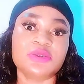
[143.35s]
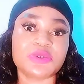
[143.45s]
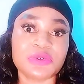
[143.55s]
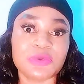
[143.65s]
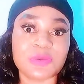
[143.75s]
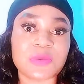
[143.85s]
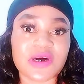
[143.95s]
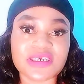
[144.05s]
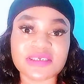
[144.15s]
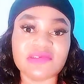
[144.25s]
so
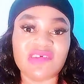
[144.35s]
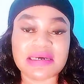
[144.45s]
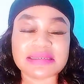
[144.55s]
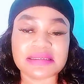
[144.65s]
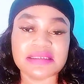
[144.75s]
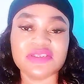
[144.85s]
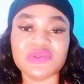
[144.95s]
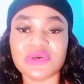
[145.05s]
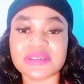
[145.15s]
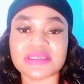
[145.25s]
what the Vaseline
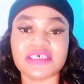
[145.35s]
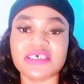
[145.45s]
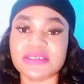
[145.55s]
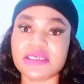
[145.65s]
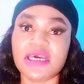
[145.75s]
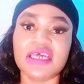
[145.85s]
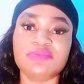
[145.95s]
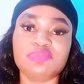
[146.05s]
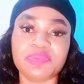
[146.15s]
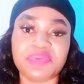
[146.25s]
does is
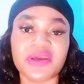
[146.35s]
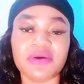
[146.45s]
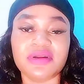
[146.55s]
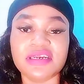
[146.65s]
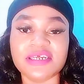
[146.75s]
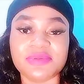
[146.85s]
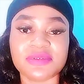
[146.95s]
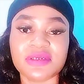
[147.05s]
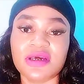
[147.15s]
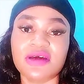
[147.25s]
it prepare your lips